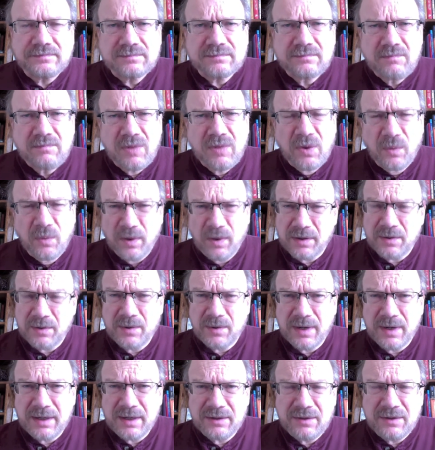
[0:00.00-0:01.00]
What
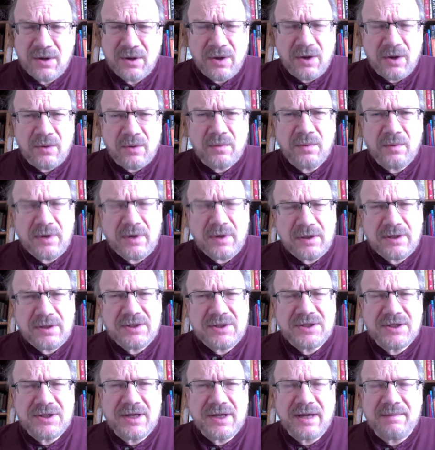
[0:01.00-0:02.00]
grades really
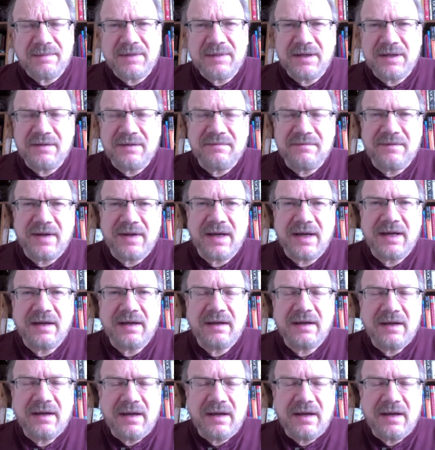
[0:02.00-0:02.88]
should not be conveying